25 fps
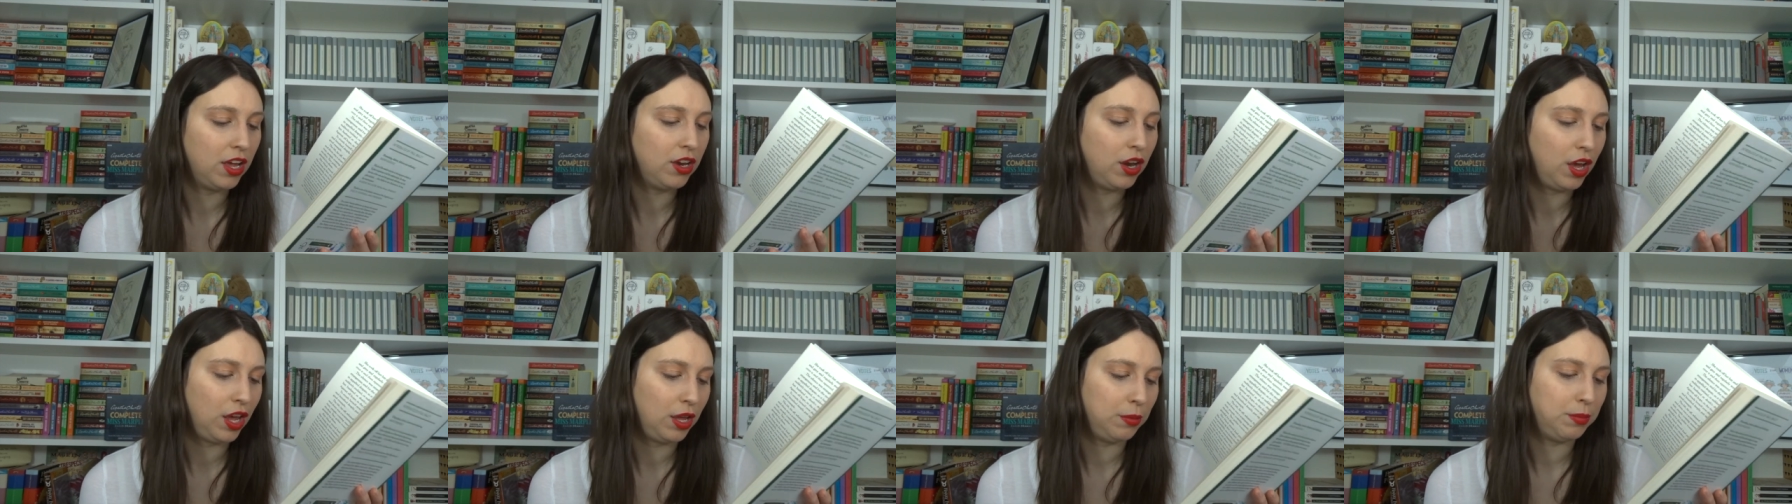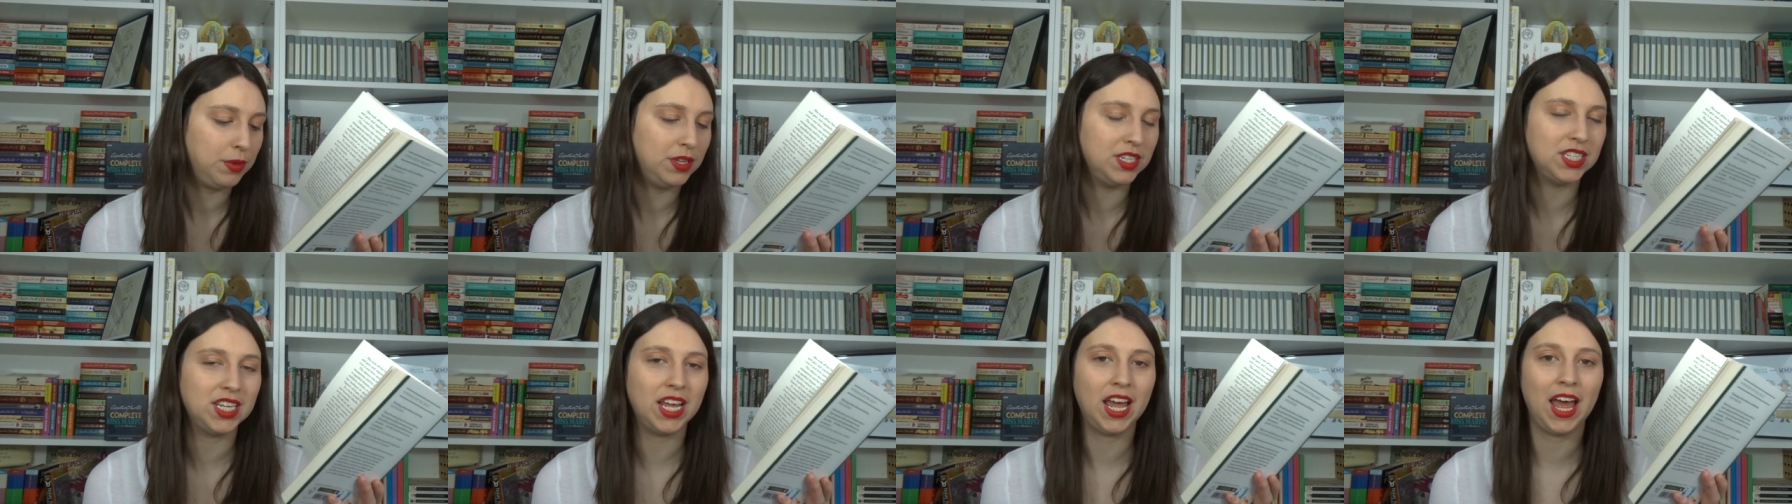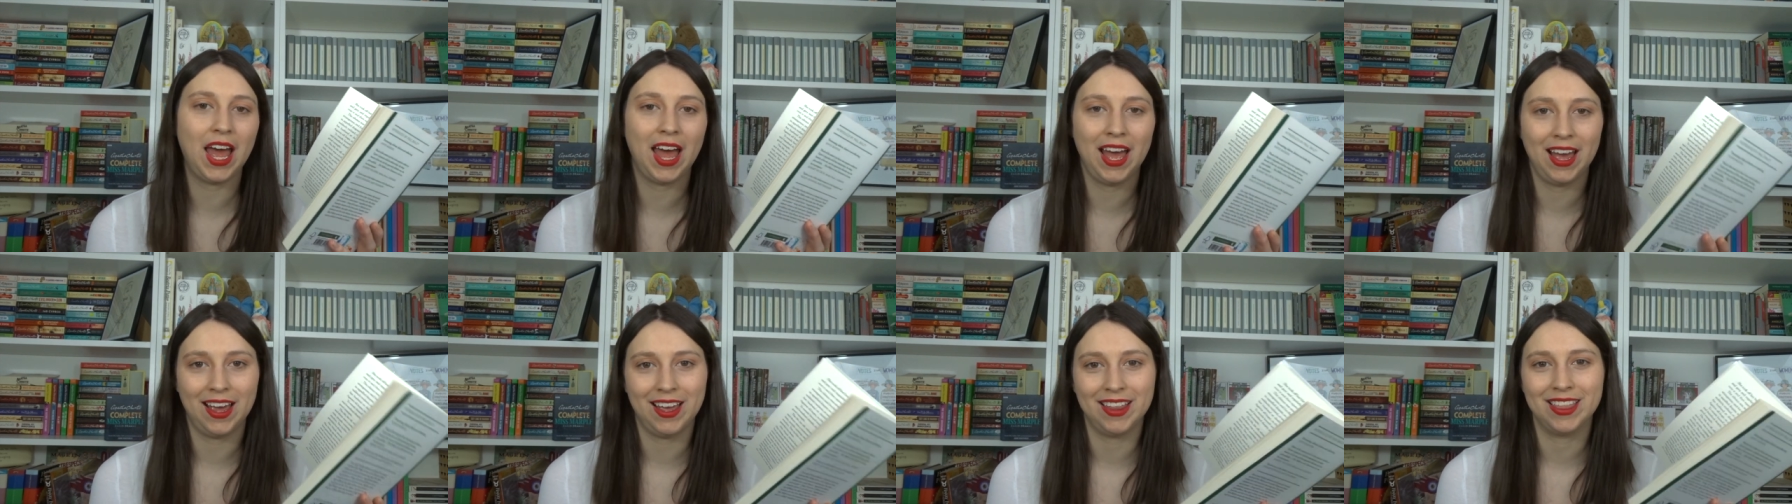and opened
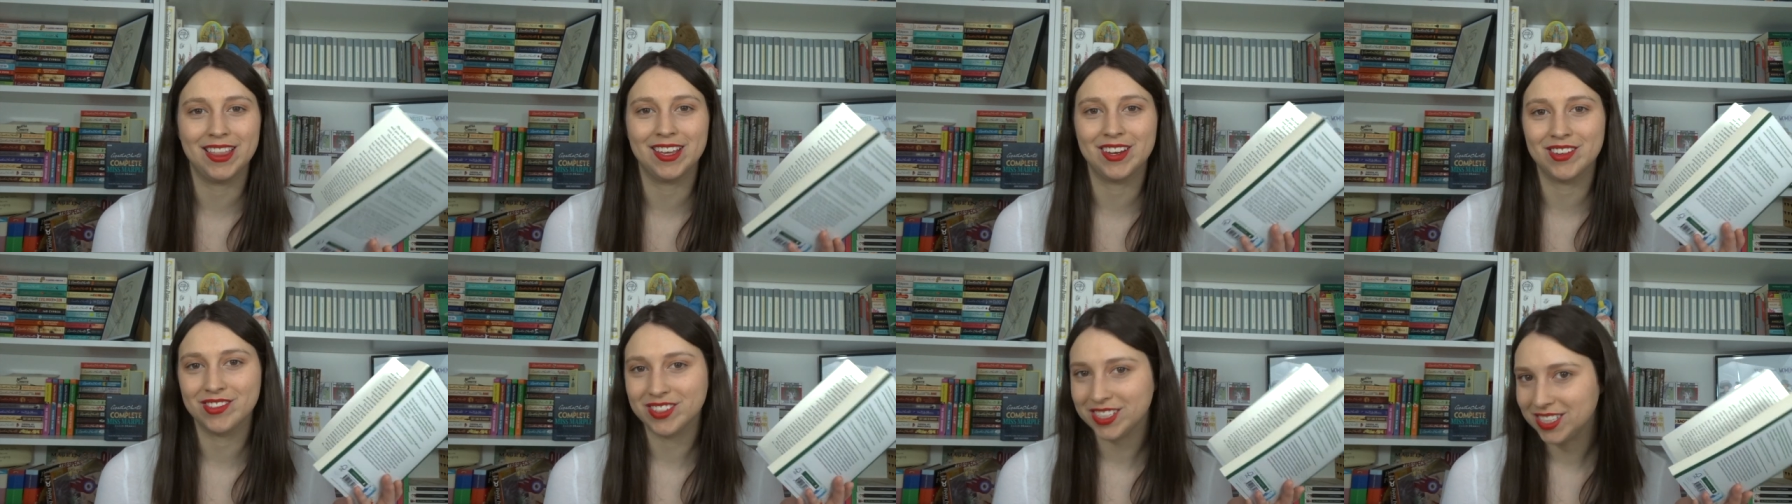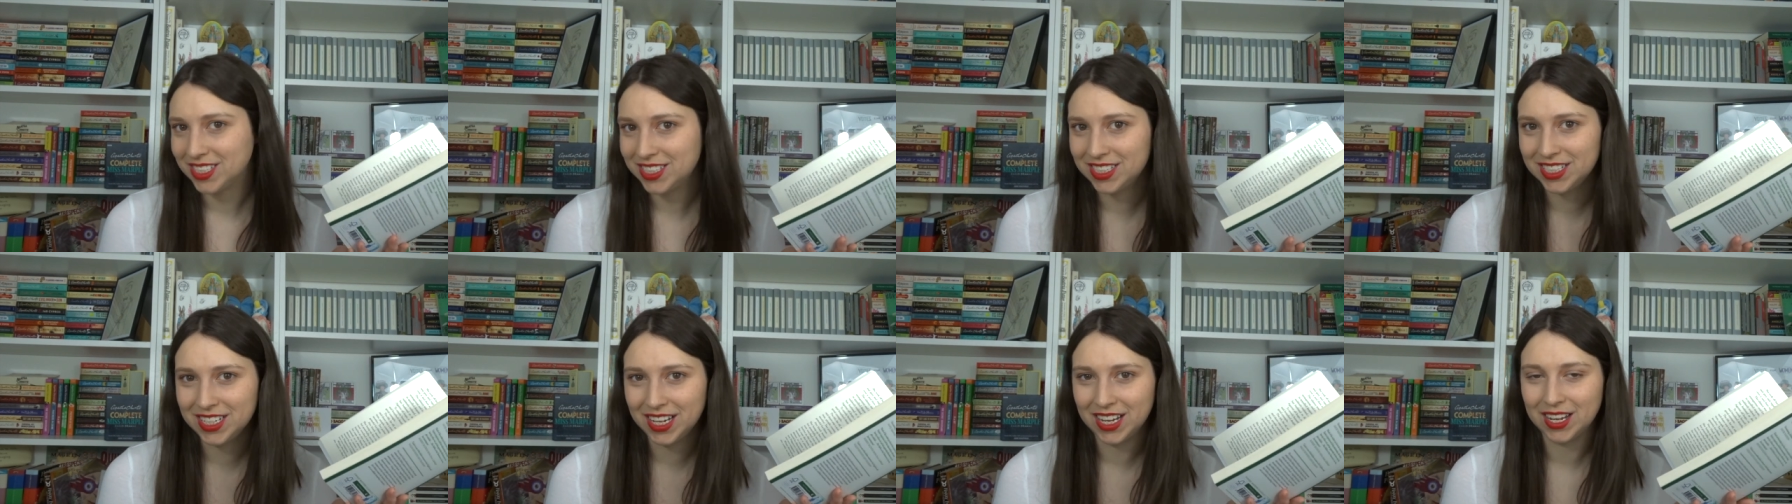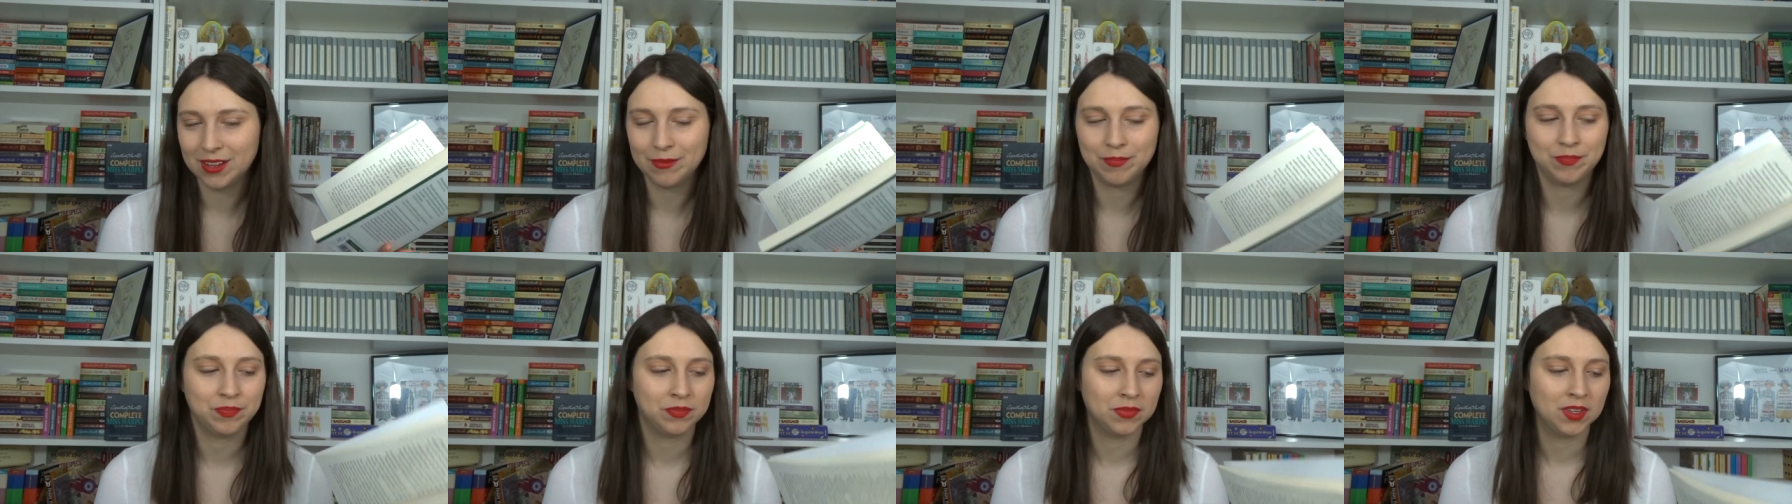her Agatha
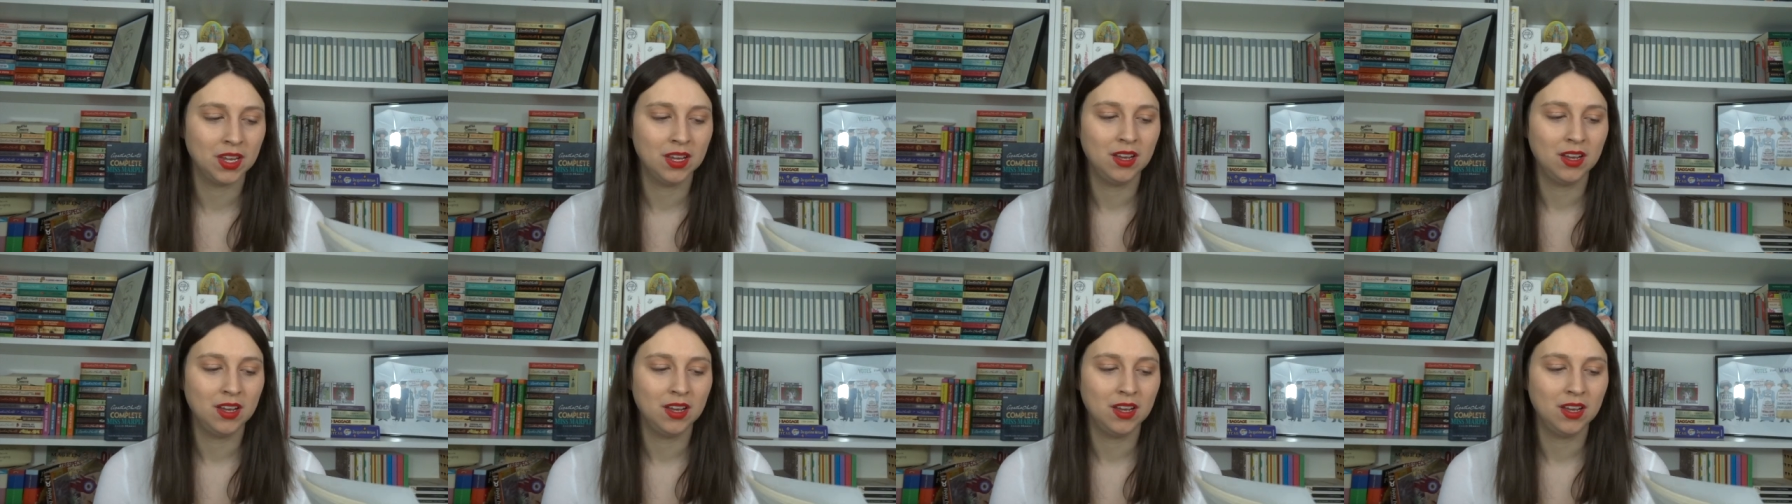Christie.